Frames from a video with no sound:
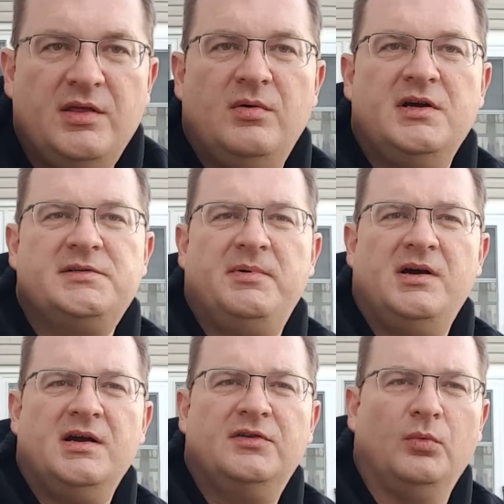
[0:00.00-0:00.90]
in the watch
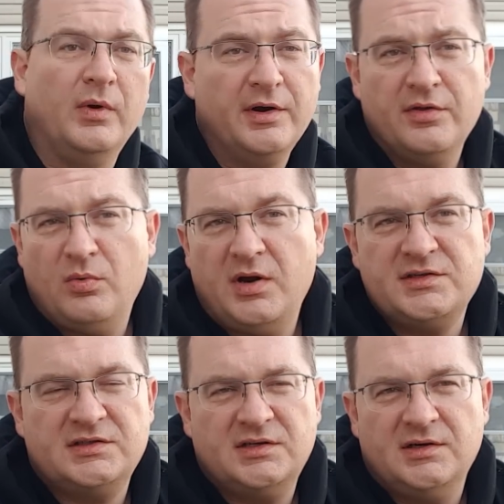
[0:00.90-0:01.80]
box, wear other
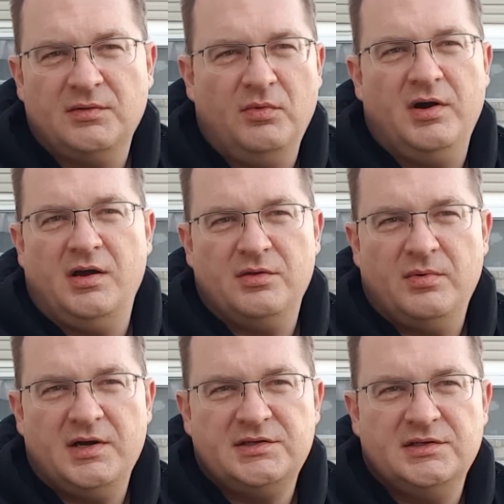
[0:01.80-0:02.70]

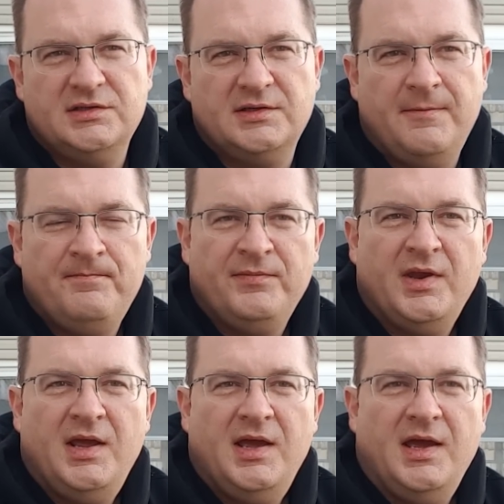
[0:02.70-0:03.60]
watches,
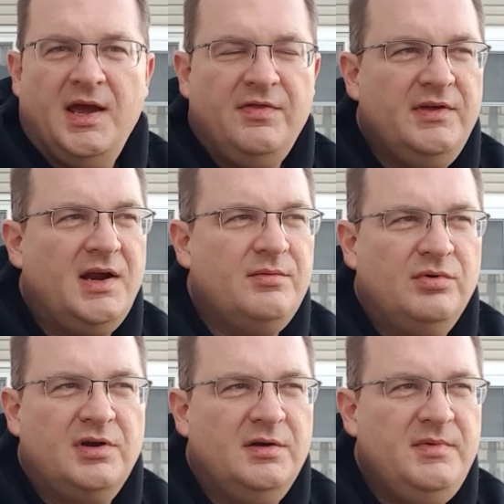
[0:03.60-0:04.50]
and then I
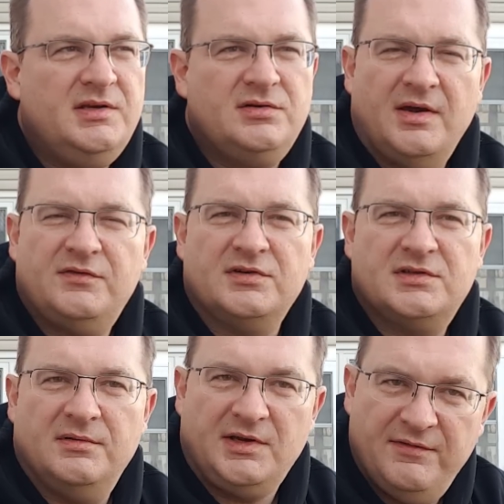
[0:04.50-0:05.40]
will commit to, after
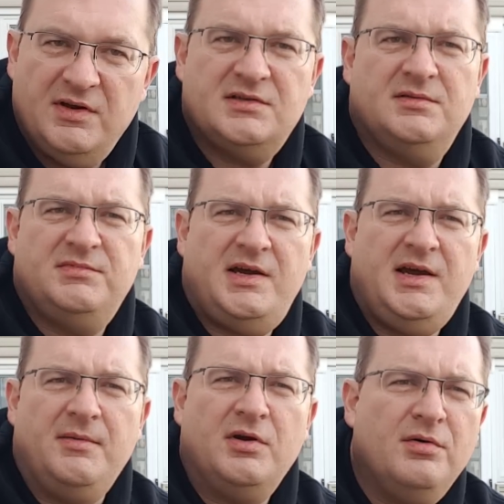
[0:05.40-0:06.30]
giving it some
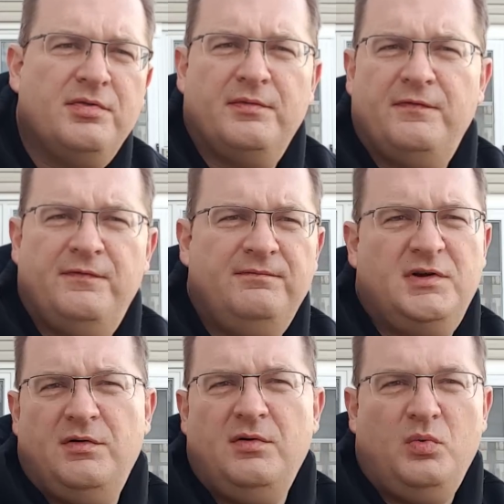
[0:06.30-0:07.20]
time, go
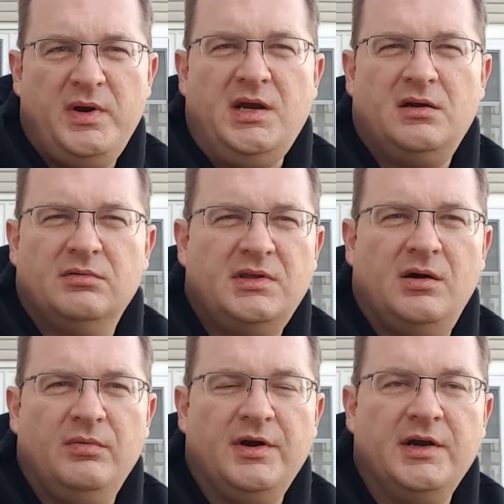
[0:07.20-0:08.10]
a week
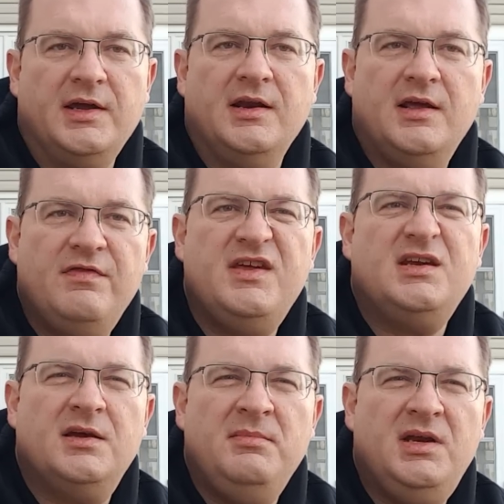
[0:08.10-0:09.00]
without wearing it, and then
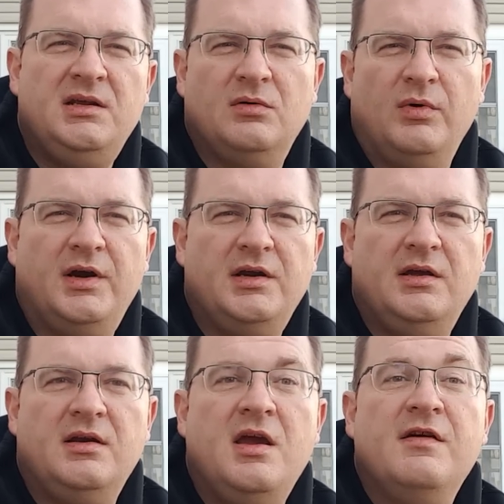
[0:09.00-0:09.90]
committing to wearing
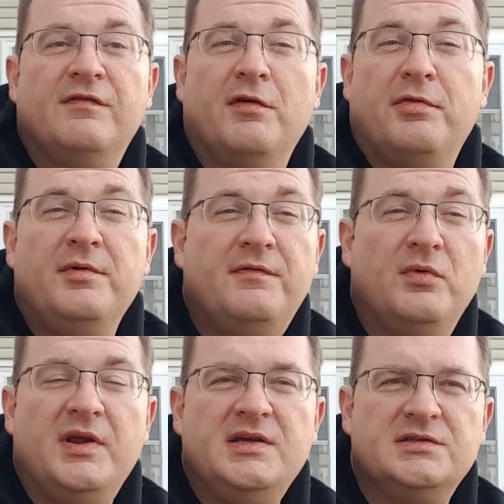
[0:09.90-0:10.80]
it for 3 or
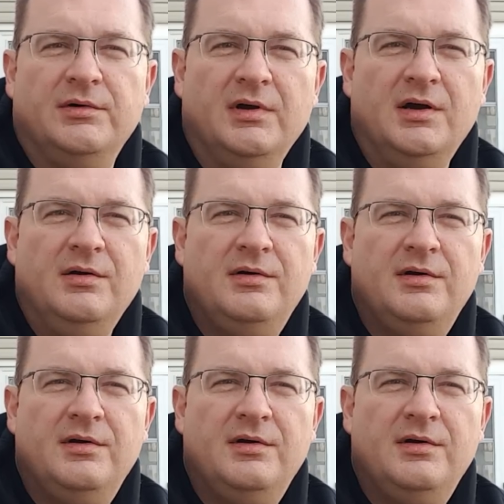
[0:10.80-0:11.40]
4 days in a row.